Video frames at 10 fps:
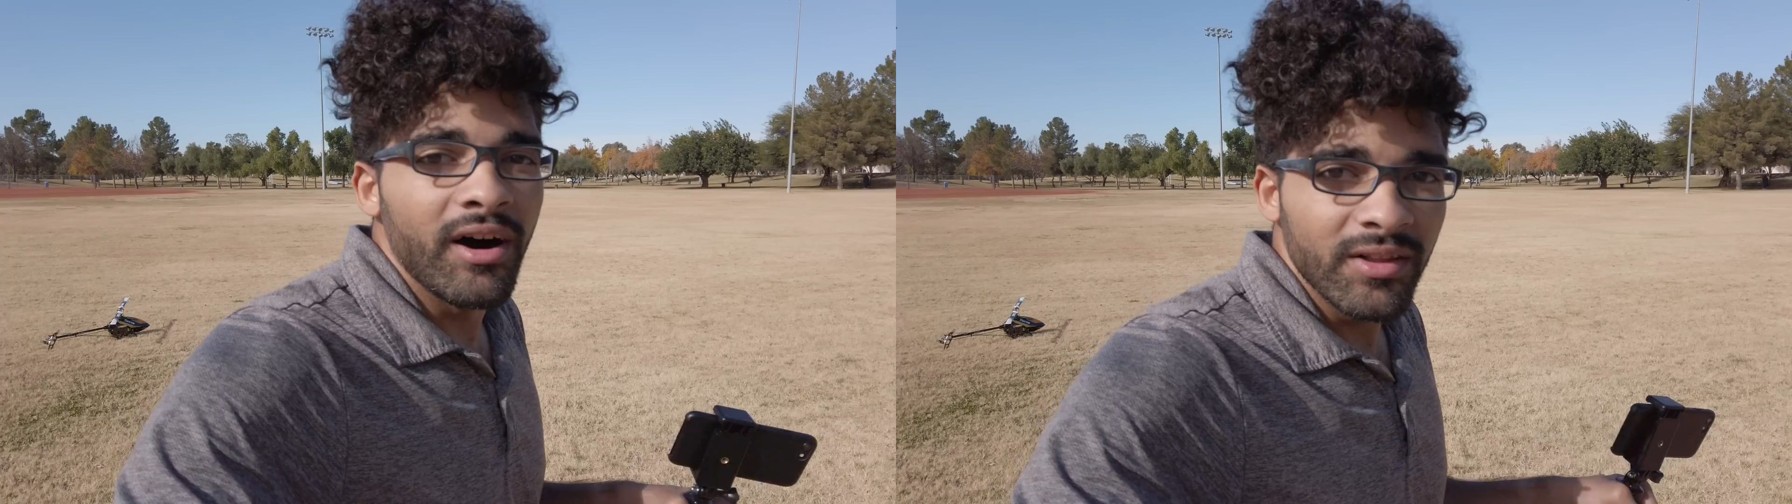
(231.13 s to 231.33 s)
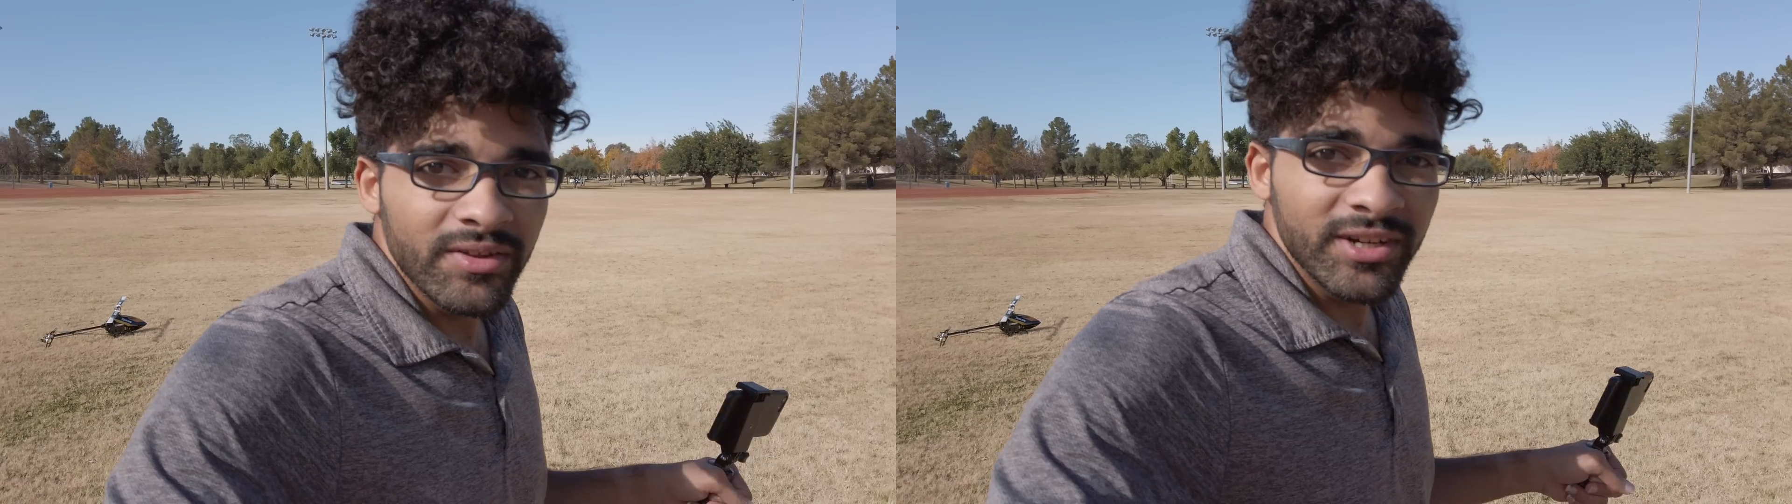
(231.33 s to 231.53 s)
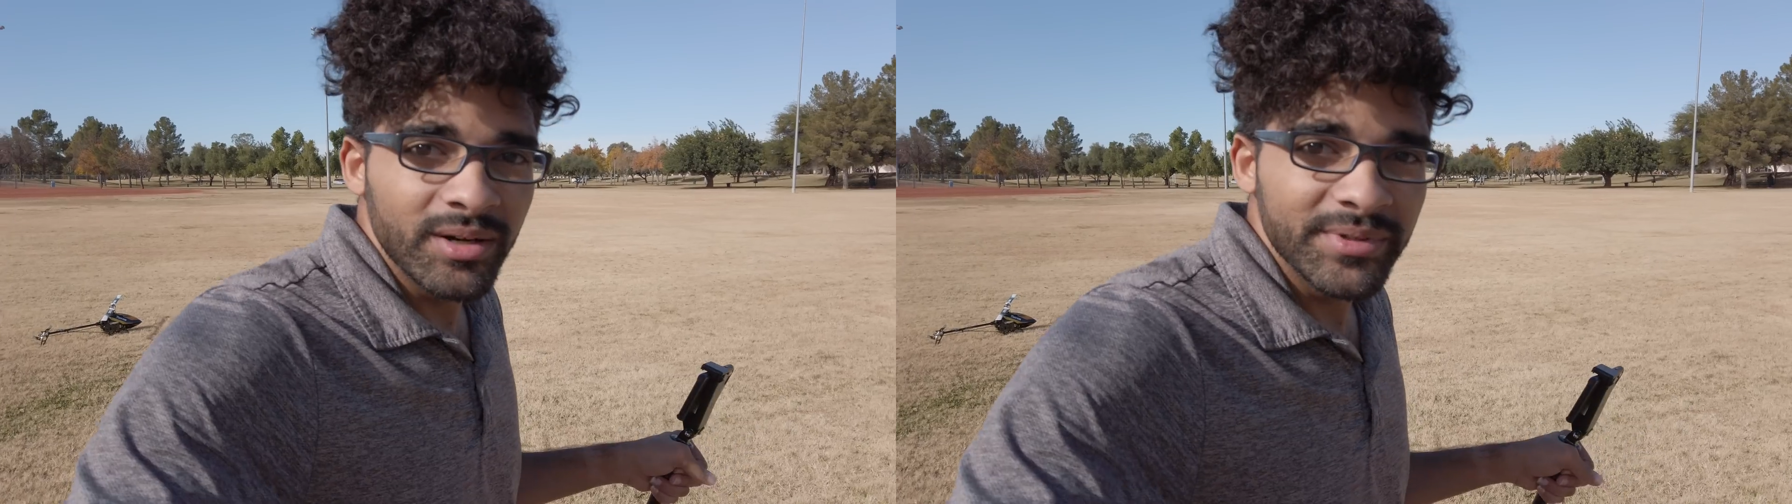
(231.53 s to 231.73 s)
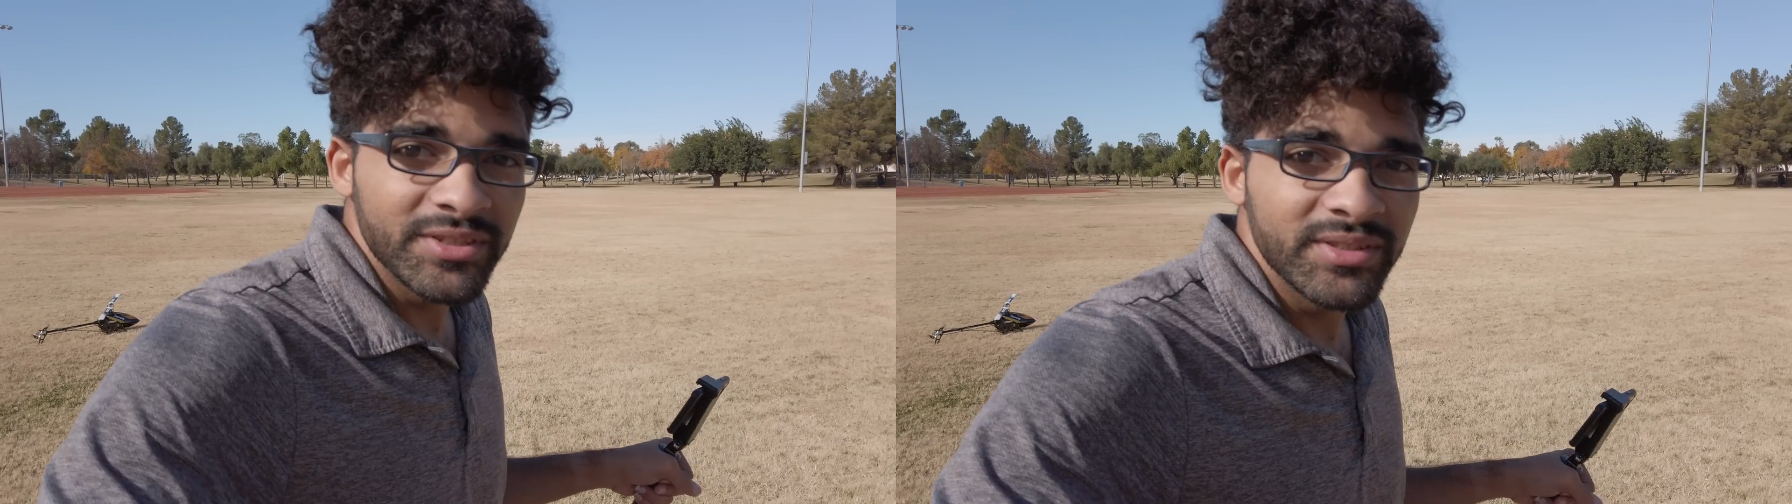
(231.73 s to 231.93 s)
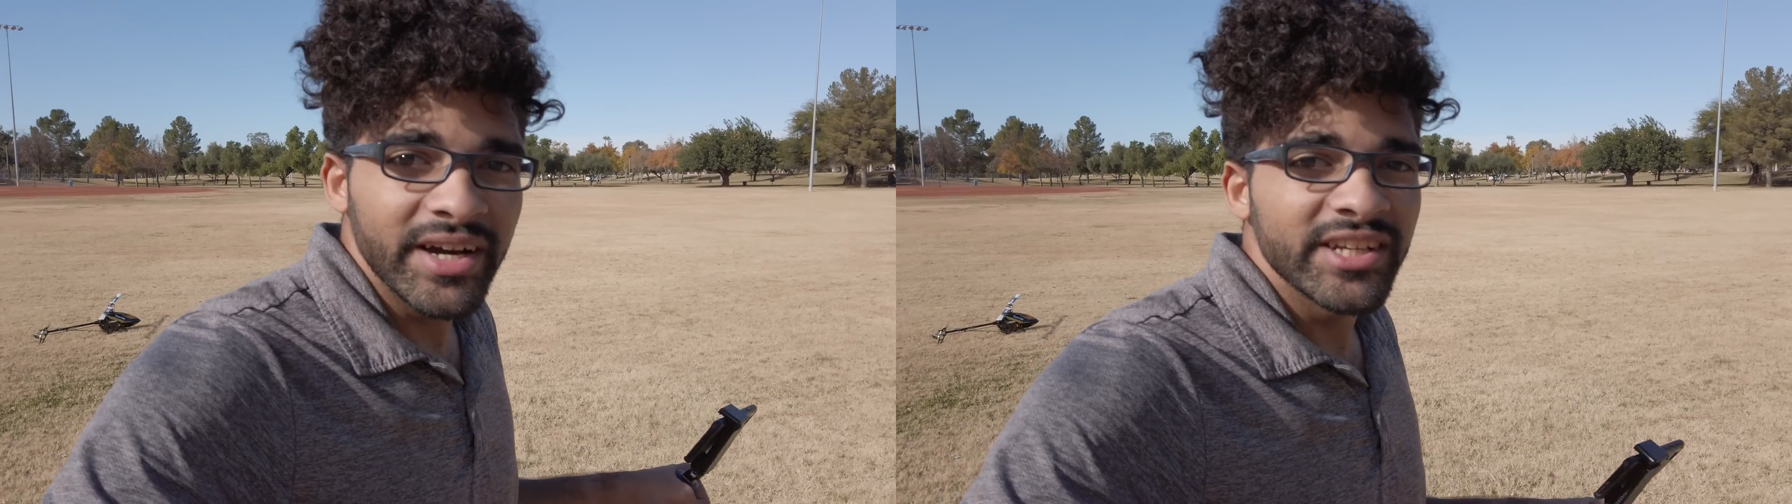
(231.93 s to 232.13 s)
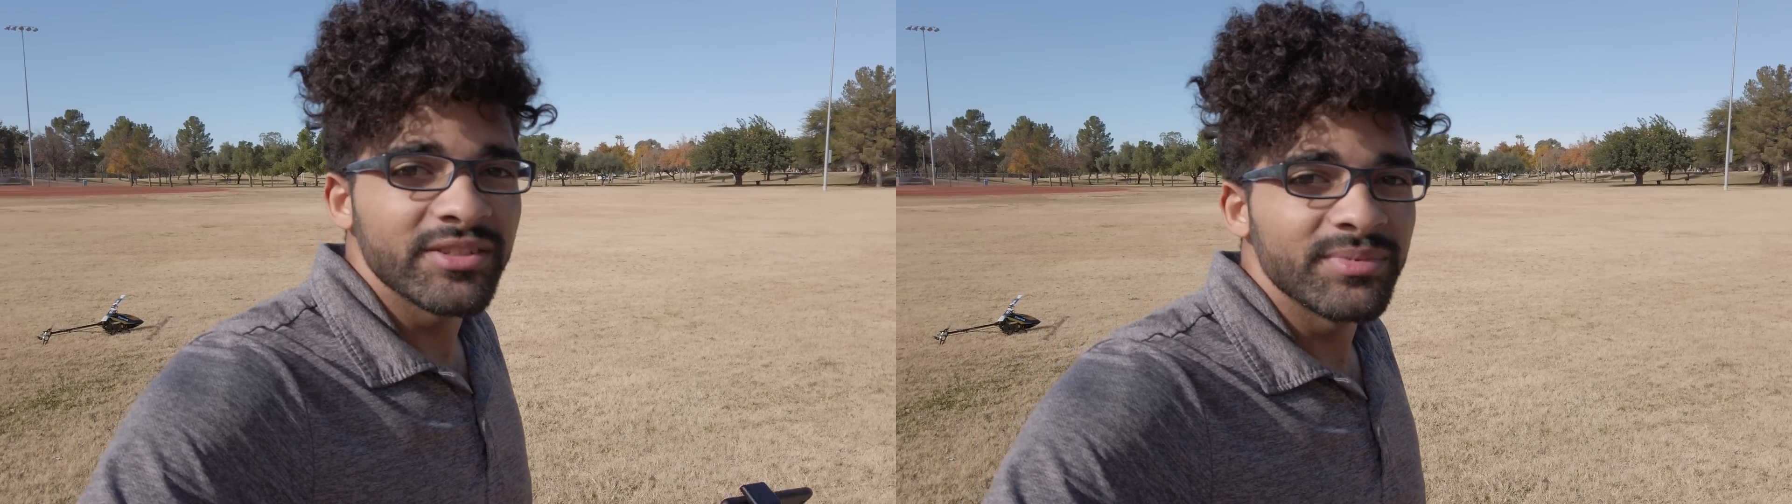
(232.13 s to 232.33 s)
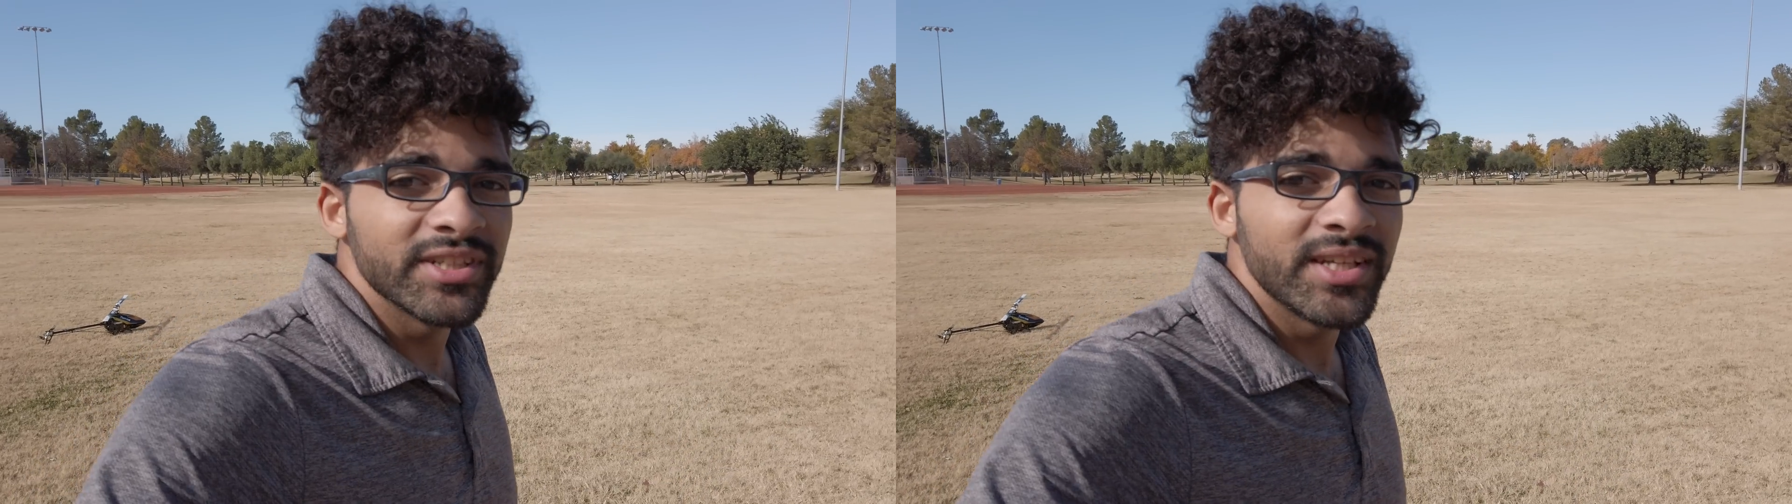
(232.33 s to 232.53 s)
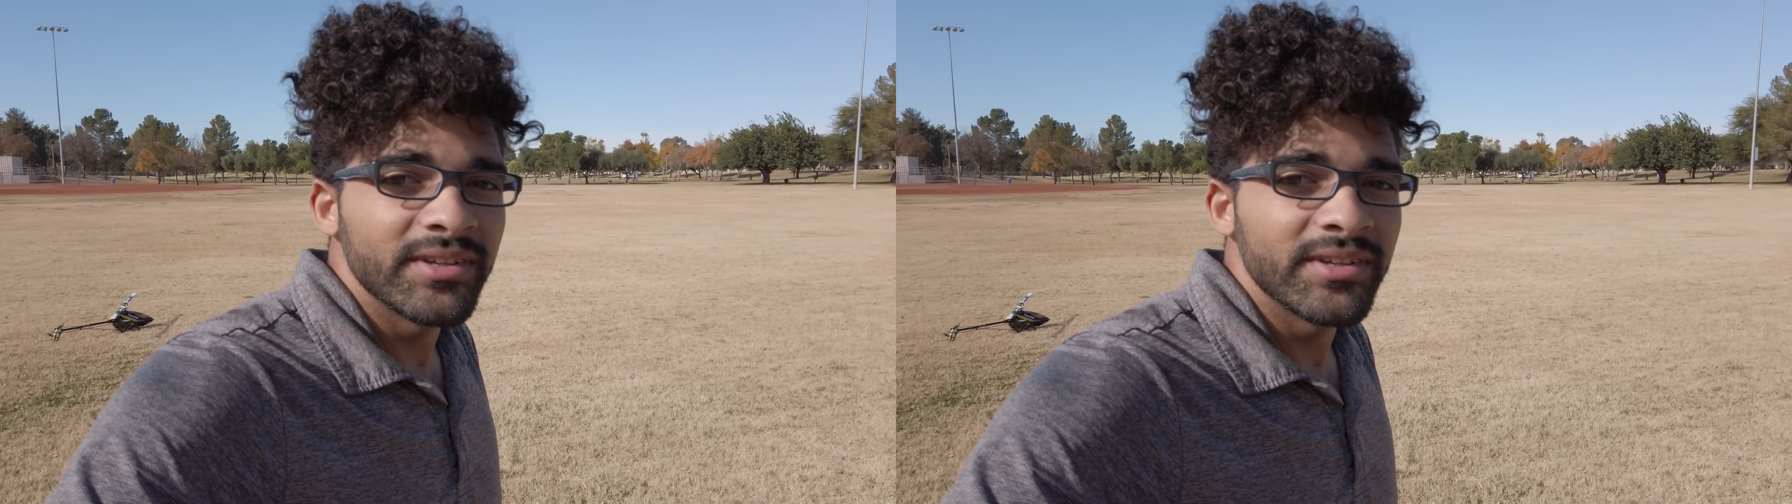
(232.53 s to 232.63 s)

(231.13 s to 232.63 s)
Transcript: All the comments you guys have been